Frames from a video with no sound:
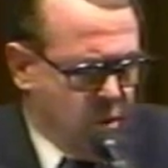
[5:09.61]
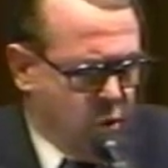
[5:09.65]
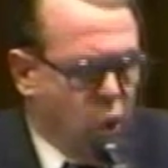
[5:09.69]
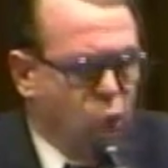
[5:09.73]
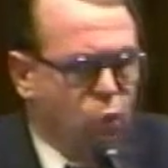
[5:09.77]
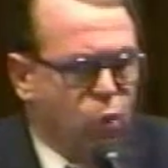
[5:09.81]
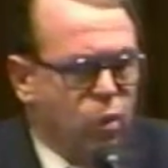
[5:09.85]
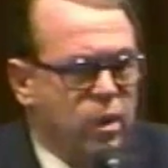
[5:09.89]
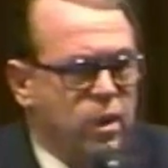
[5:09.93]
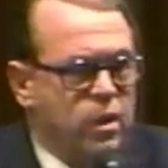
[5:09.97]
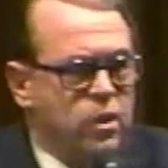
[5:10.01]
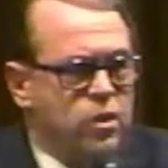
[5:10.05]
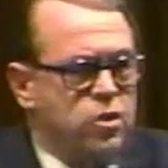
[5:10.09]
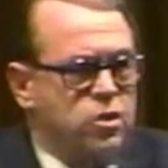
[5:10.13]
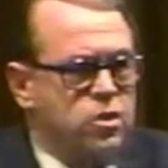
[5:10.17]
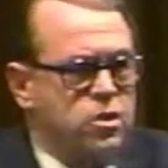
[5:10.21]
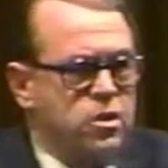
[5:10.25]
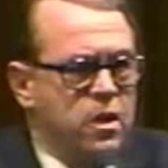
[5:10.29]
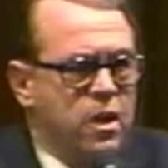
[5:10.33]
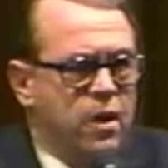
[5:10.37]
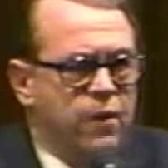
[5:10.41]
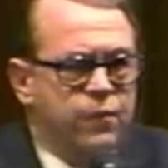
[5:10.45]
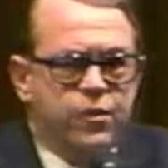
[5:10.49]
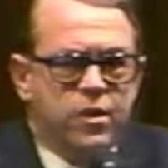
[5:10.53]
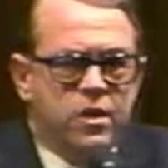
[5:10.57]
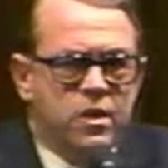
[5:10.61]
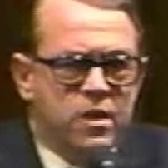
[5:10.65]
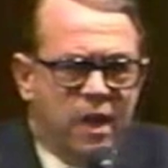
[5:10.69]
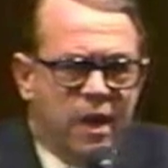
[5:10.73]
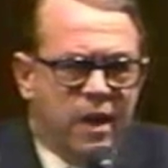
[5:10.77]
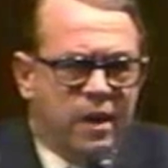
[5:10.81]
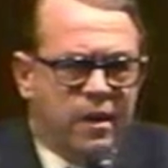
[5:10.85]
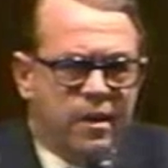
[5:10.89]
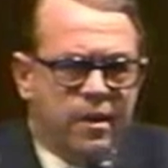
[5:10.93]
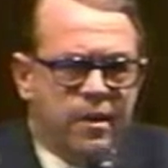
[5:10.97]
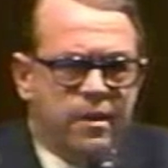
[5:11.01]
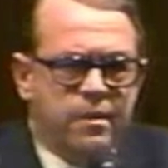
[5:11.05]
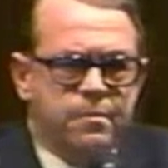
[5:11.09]
coldness of the
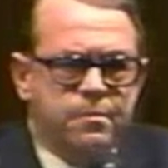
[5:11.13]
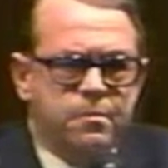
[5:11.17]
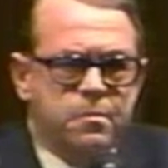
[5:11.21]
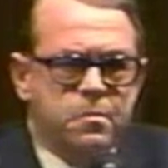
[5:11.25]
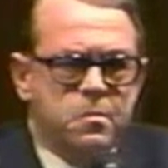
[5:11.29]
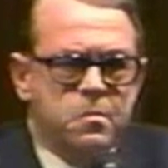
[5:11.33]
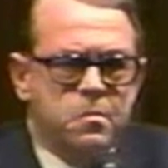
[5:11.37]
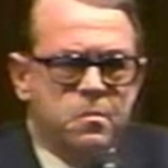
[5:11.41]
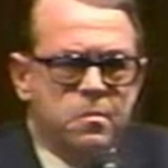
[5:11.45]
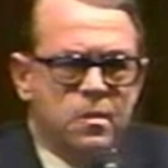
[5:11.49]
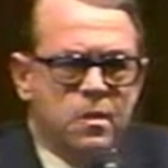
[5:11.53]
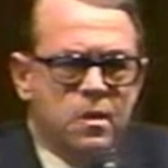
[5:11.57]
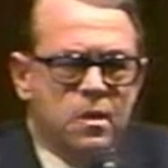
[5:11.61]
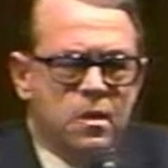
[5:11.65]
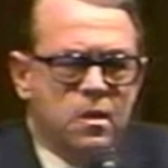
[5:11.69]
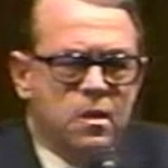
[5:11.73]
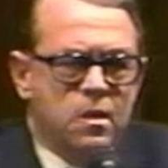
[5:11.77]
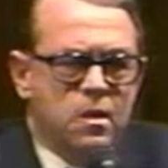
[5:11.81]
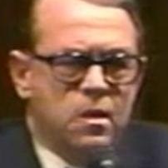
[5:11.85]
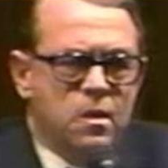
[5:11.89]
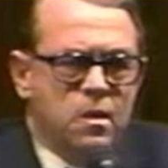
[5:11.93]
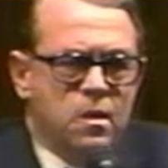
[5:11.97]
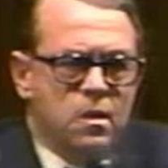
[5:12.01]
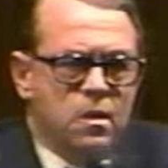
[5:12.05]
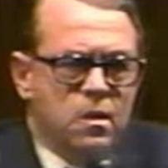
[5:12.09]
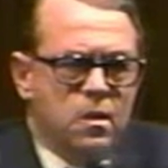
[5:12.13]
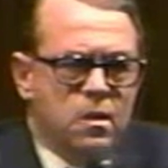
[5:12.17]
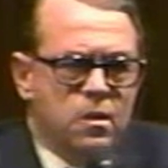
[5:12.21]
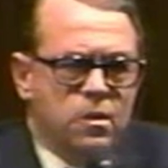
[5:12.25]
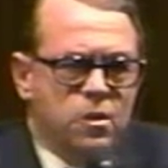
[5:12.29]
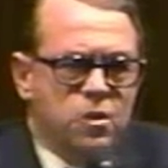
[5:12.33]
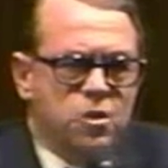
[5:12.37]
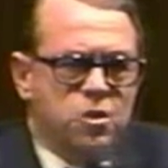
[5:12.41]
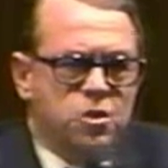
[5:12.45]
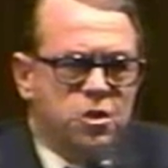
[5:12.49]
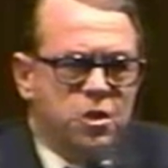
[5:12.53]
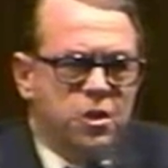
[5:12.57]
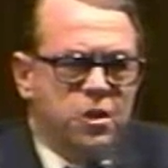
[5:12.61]
dagger,
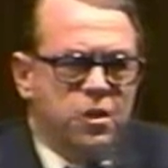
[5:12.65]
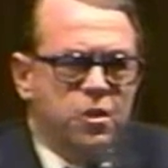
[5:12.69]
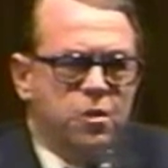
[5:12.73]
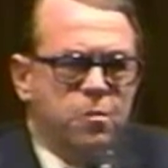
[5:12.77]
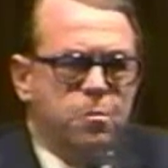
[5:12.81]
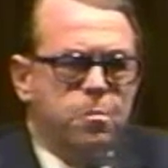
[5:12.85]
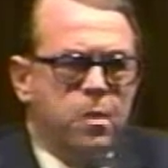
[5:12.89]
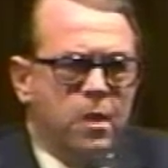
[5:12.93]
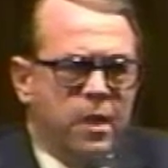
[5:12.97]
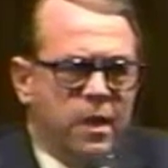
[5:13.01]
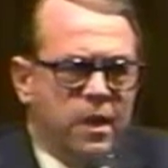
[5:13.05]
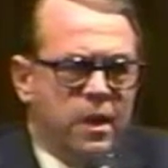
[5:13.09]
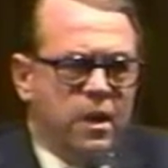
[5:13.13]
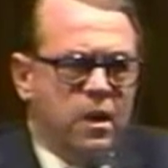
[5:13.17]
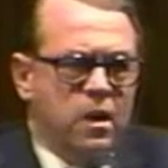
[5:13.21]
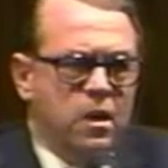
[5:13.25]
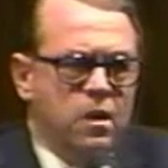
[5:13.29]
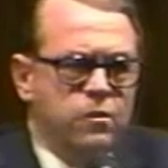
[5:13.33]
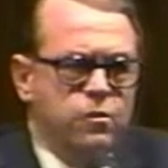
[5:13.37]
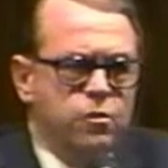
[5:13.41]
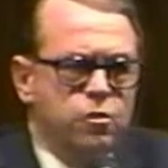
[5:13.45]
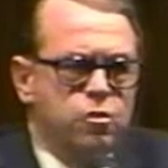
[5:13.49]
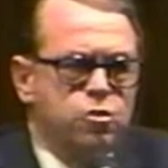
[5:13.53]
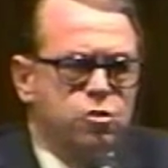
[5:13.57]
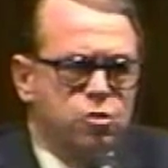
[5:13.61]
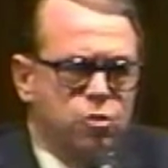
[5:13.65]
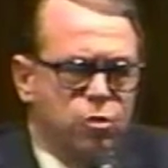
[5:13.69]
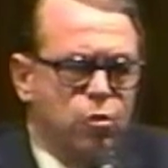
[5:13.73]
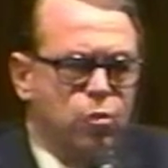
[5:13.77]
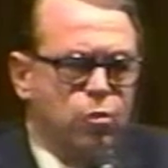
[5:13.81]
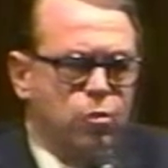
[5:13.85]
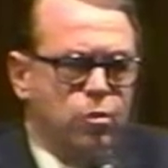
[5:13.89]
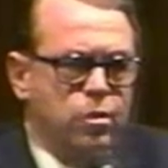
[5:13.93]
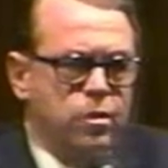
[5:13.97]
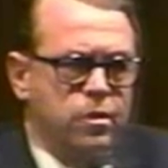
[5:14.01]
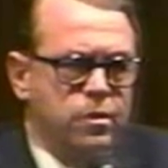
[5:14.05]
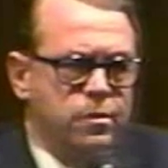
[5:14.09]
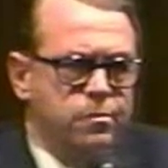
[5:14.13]
the steel blade of the
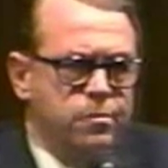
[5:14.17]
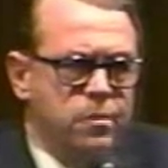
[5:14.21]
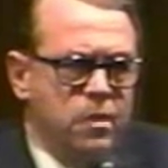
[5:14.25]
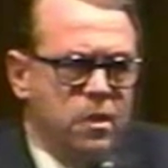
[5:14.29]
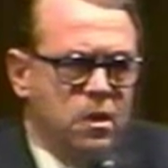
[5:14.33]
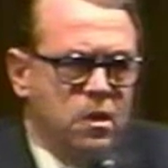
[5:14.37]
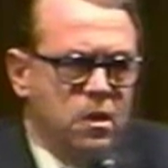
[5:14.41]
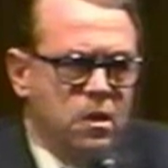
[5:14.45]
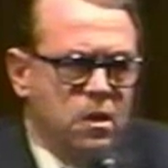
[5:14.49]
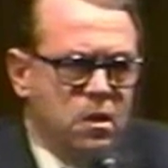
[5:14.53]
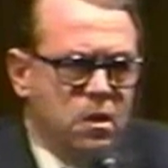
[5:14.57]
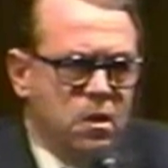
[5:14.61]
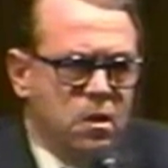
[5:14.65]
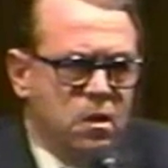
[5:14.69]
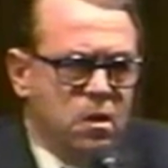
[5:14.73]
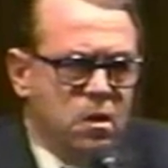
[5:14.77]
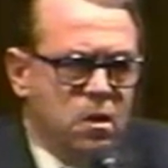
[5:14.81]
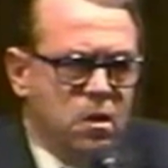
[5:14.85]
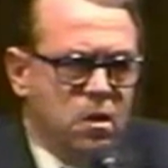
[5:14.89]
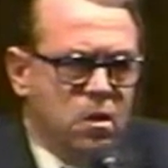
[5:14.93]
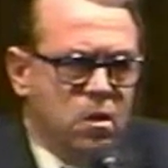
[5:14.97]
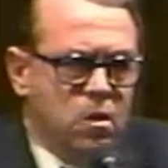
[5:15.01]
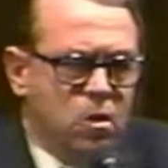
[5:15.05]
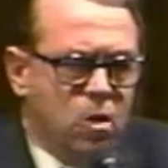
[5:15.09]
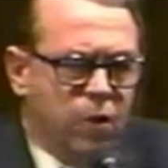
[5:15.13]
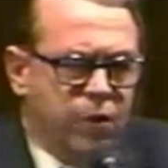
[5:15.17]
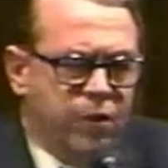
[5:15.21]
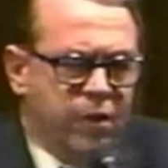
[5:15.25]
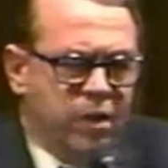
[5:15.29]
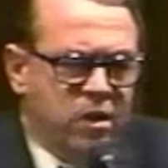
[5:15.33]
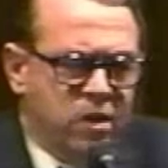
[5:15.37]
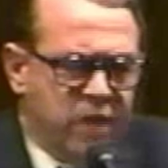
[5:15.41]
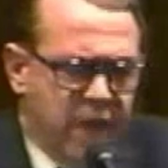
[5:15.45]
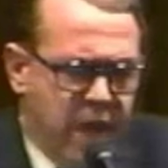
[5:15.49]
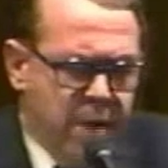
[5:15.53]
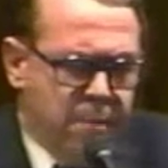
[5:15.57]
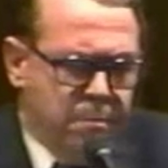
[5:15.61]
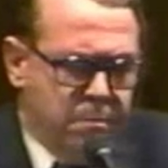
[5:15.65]
sword, or
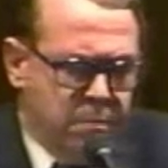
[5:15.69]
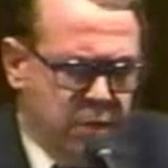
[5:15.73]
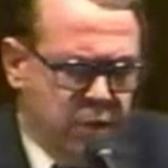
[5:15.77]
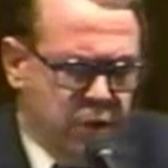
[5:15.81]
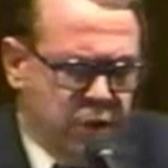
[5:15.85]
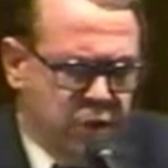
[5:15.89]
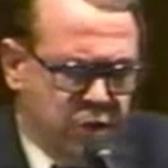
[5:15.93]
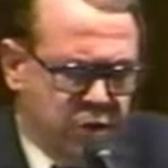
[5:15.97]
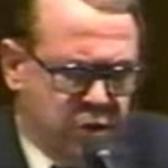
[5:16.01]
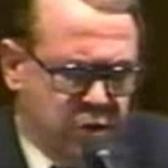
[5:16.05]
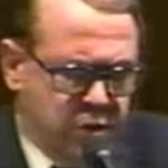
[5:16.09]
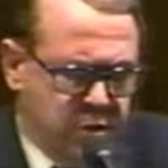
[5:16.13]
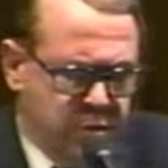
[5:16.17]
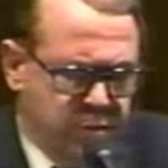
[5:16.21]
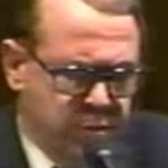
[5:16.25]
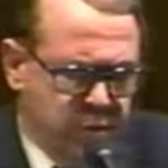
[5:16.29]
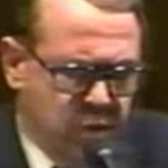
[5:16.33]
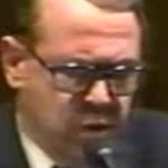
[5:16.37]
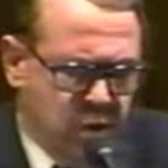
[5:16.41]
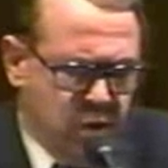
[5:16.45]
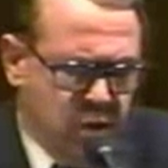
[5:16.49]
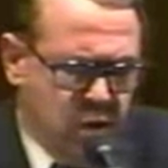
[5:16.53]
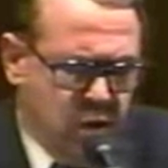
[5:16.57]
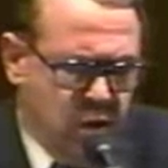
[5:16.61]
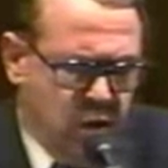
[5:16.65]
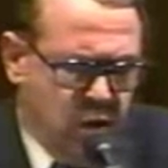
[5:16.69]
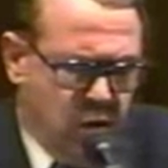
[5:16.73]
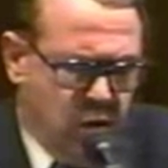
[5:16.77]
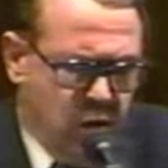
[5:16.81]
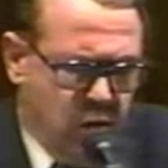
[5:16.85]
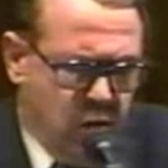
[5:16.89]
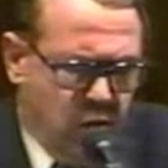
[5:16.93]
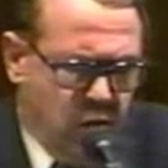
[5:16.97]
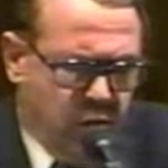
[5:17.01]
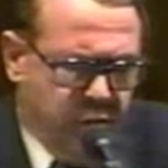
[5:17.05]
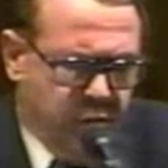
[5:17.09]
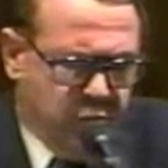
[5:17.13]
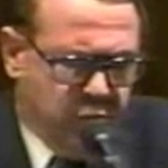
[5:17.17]
the dampness
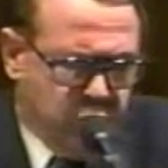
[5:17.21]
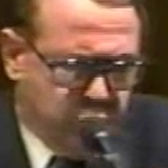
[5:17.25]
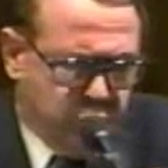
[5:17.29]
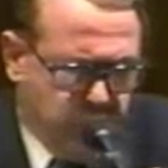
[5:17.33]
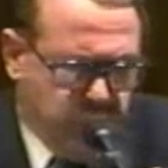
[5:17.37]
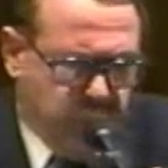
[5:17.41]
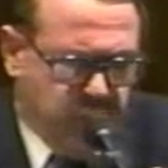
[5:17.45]
of a